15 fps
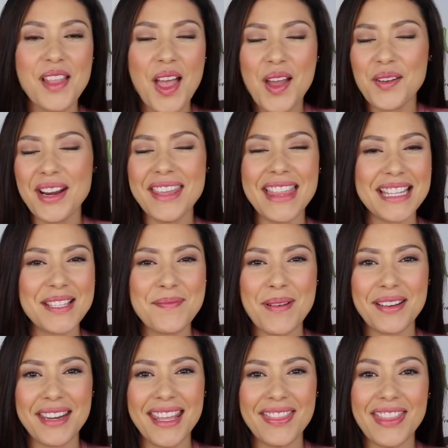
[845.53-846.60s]
All right, that's
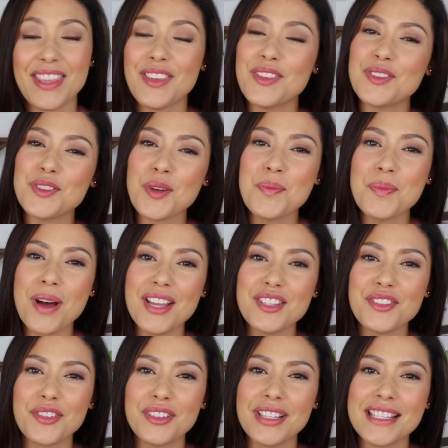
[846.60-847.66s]
about it. Thank you so
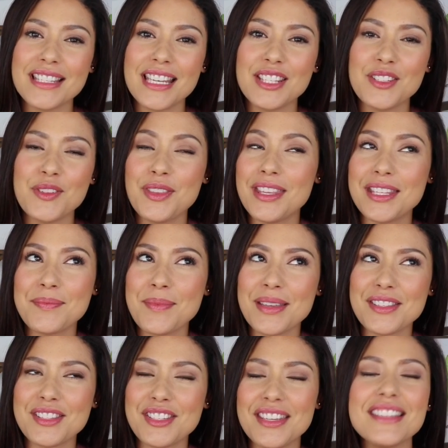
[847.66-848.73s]
much for listening to these
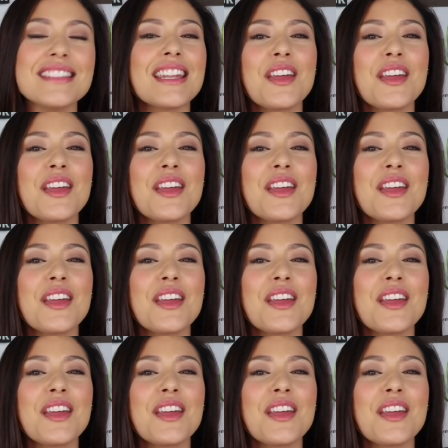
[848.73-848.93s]
messages,